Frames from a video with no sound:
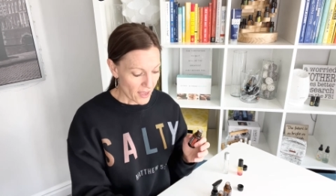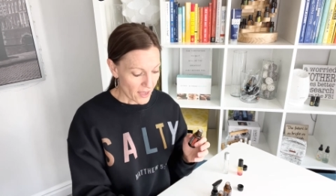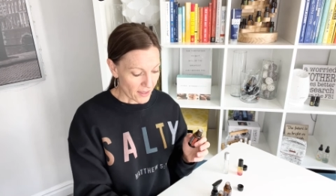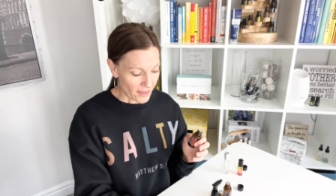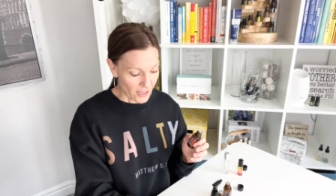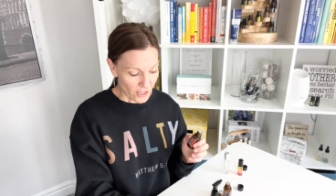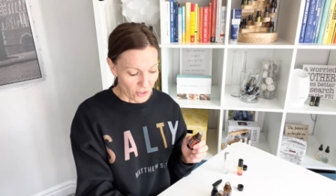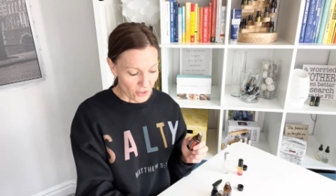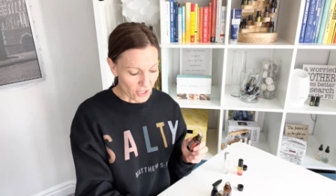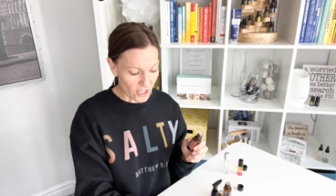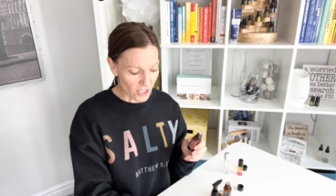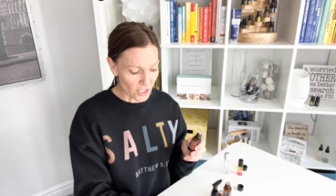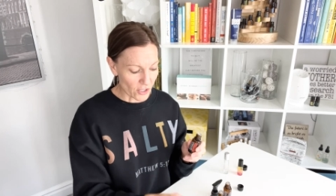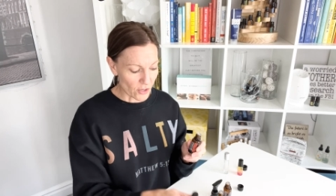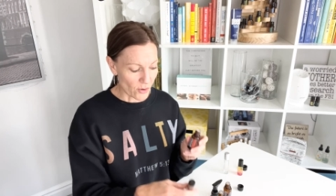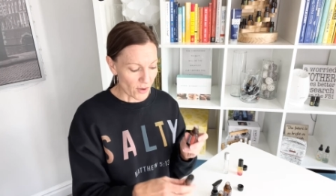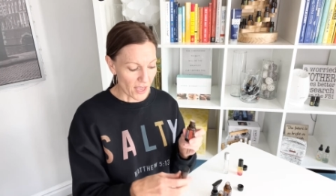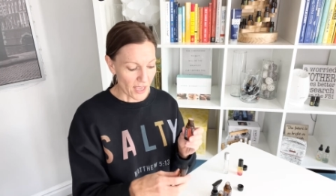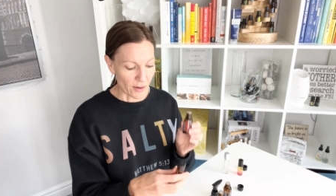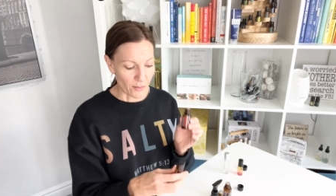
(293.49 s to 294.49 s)
then you can just
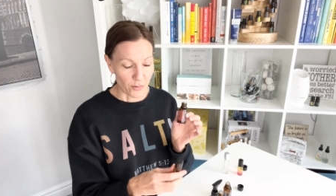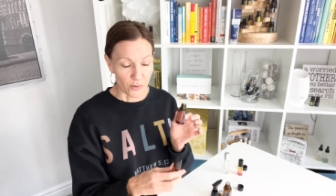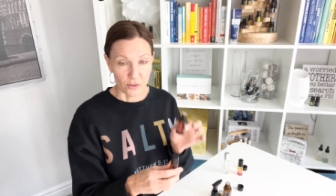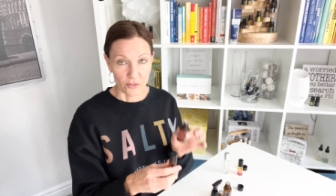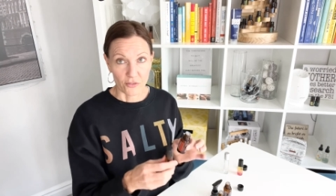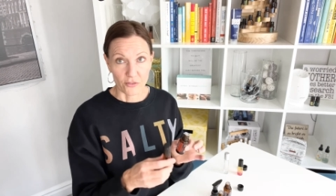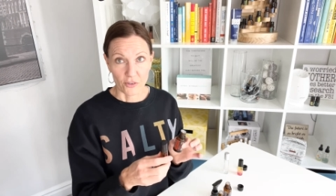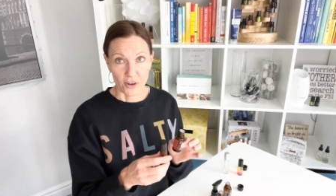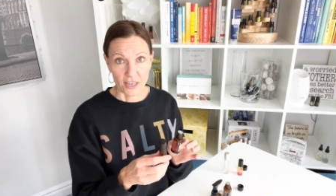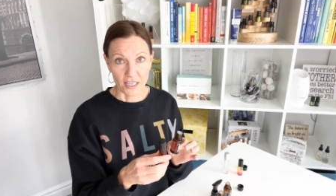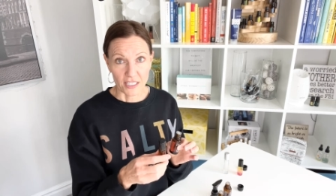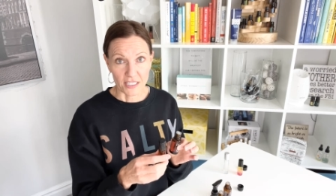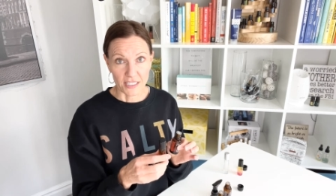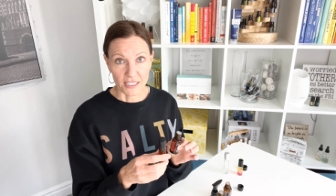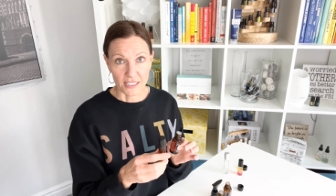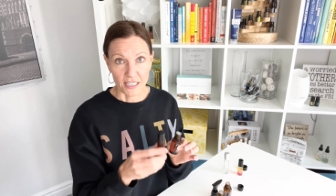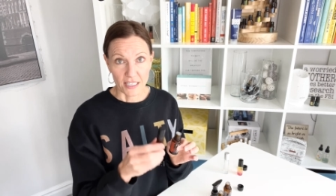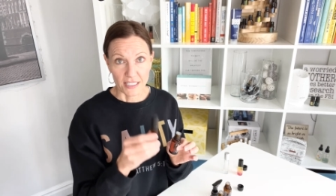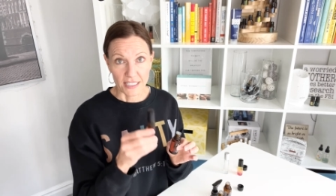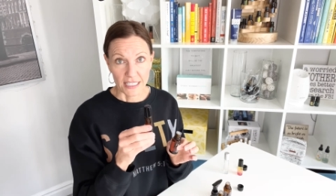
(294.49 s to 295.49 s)
go ahead and put
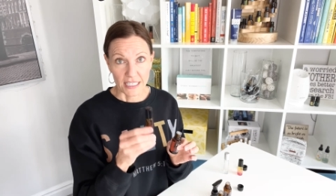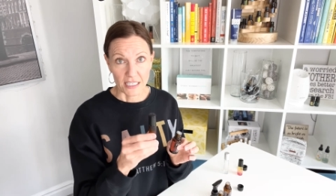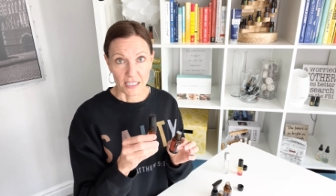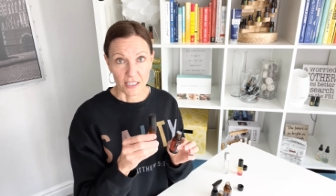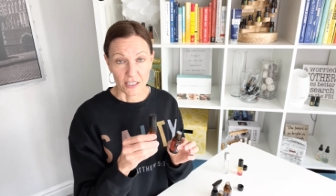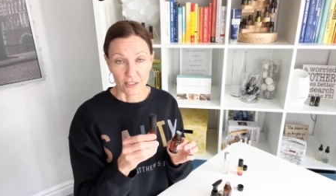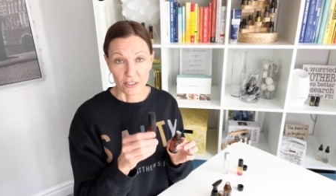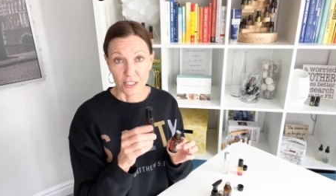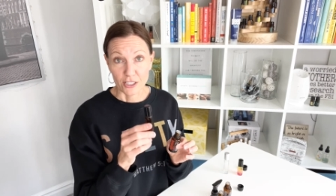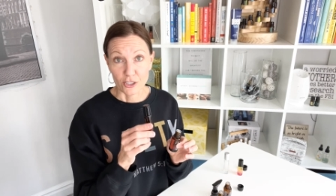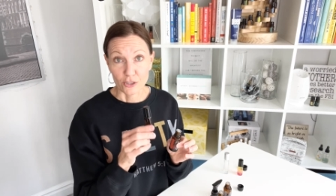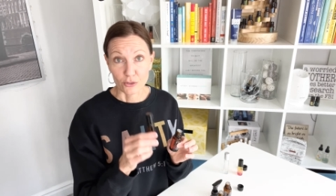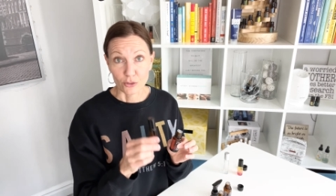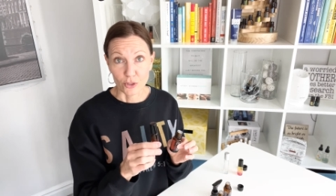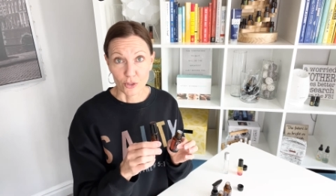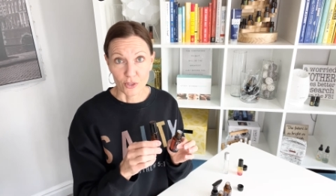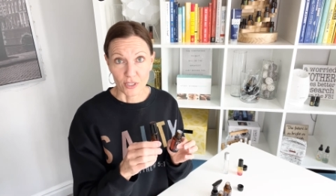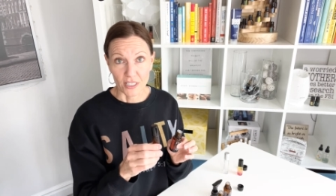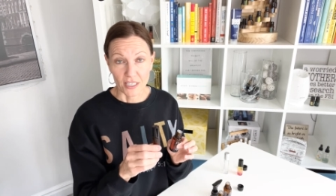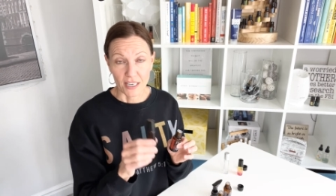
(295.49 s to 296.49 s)
frankincense in here and
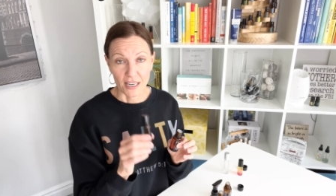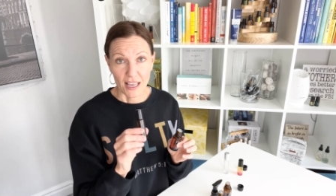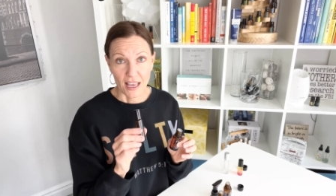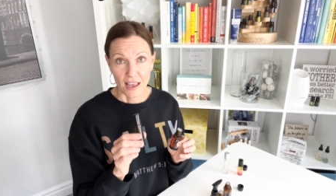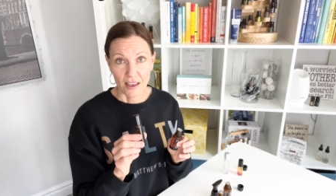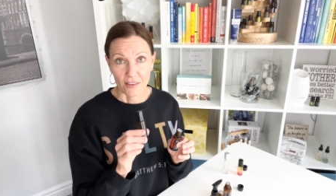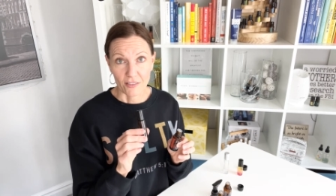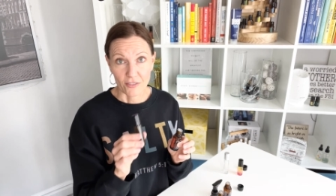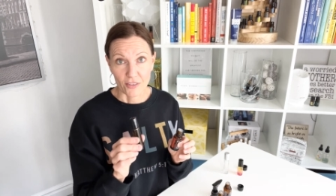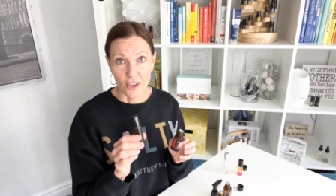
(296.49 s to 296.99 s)
dilute it and have